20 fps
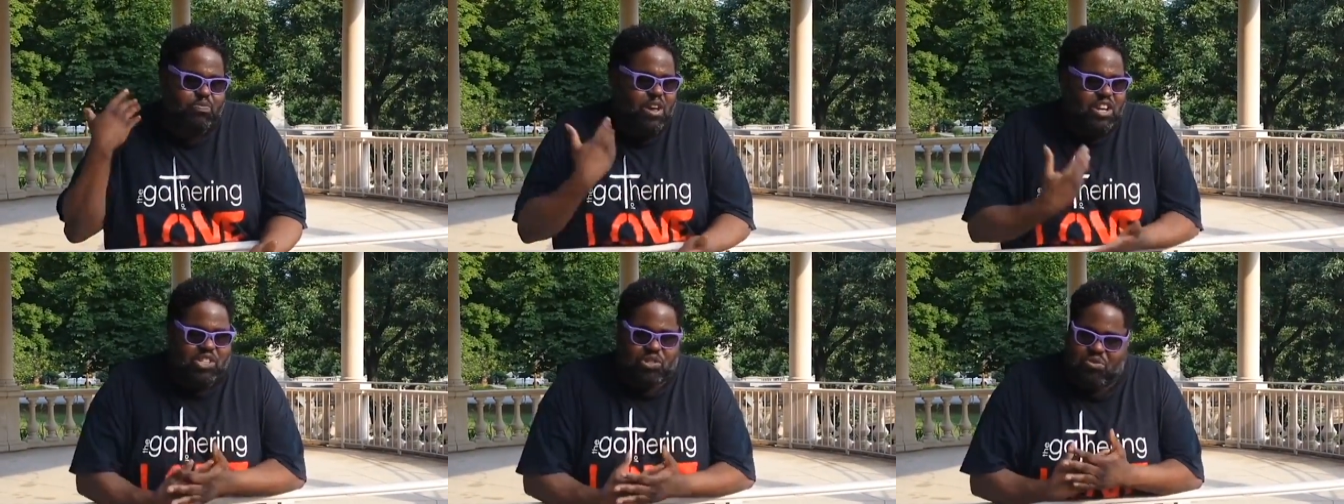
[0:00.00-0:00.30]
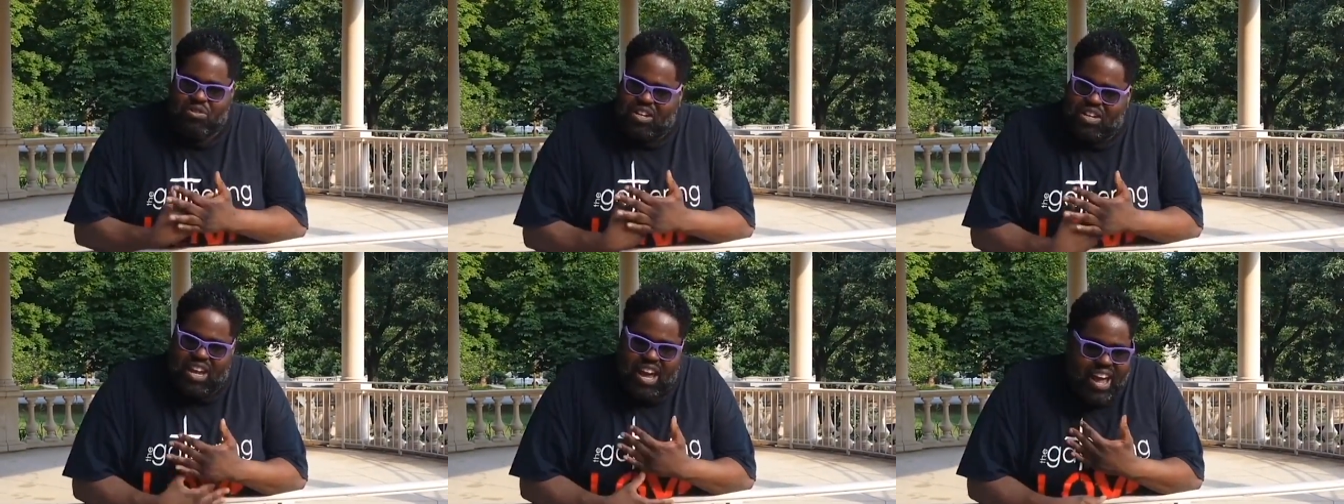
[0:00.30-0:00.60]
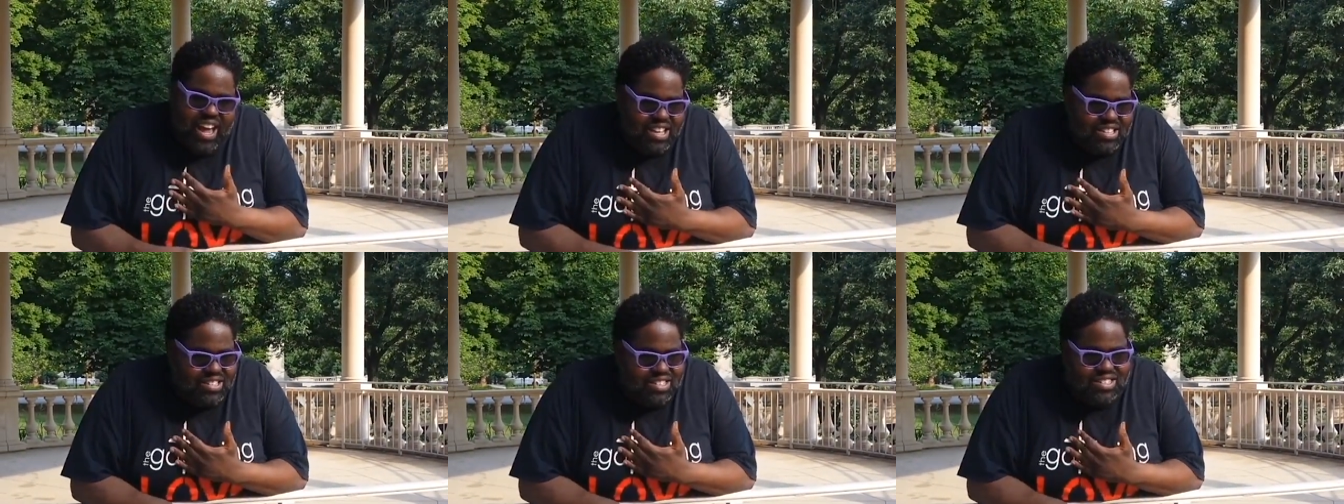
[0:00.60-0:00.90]
going to have some
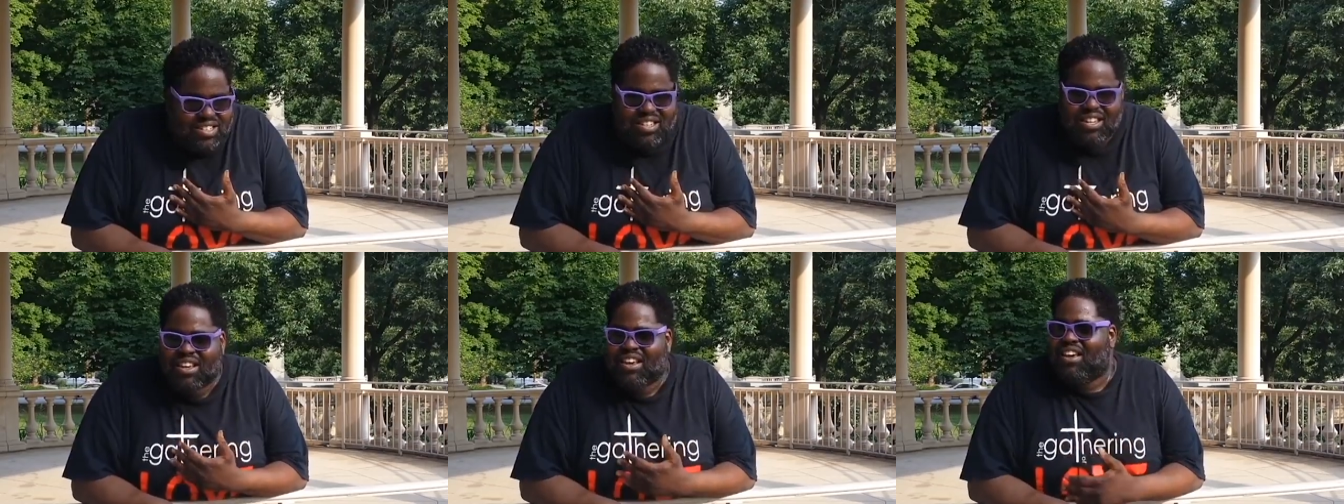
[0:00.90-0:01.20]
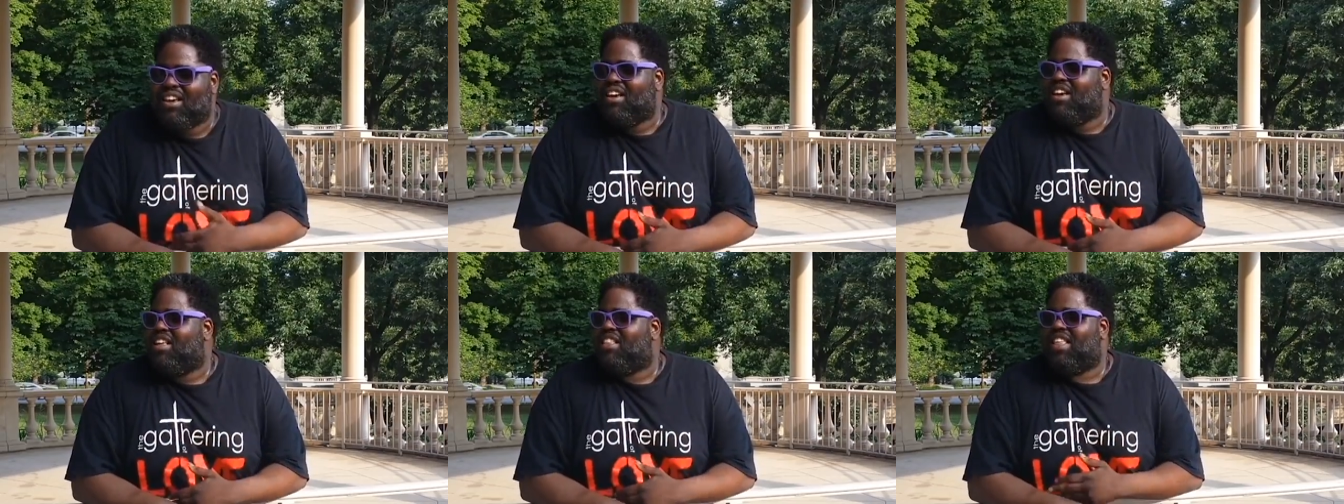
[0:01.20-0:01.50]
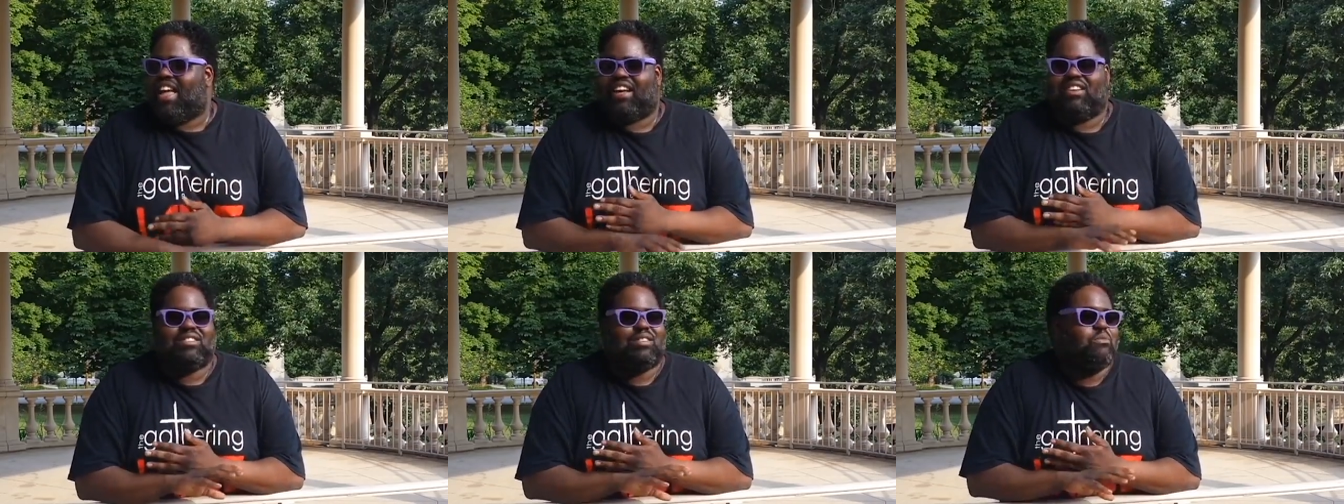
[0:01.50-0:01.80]
special guests
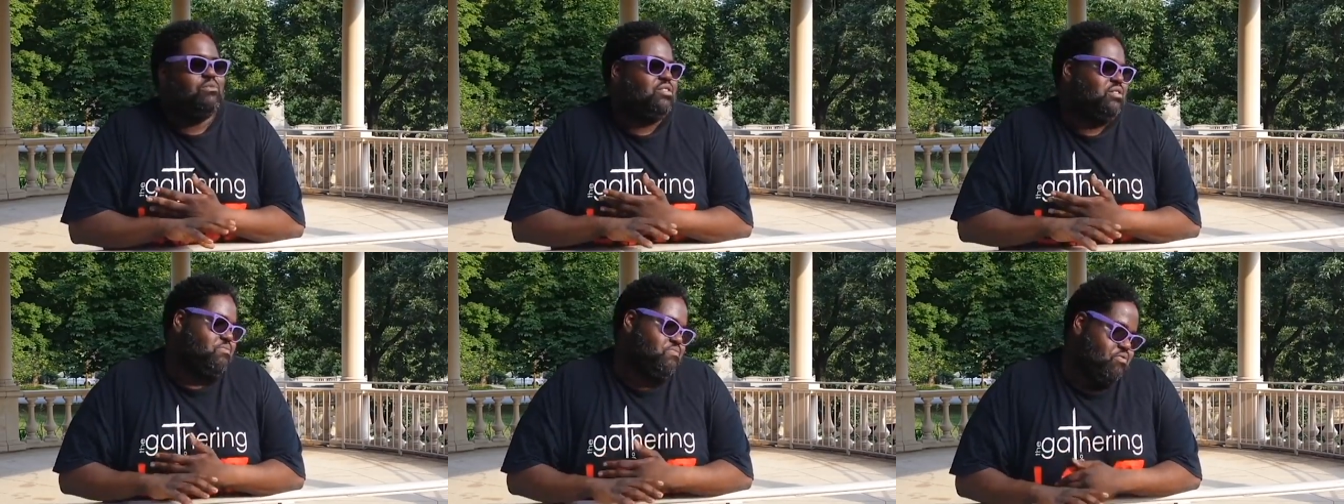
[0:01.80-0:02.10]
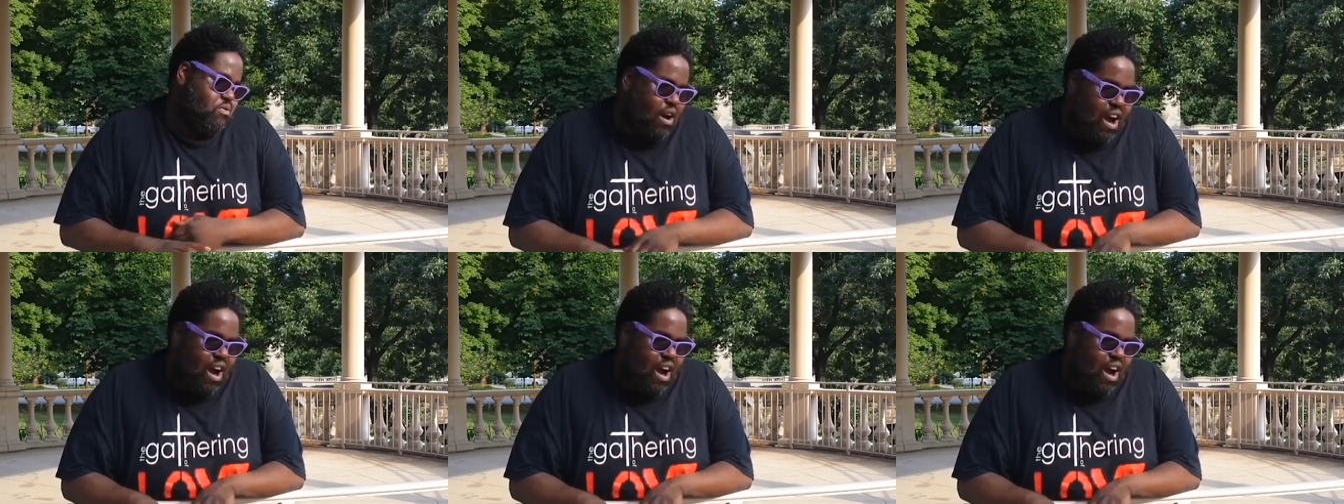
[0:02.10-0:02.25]
like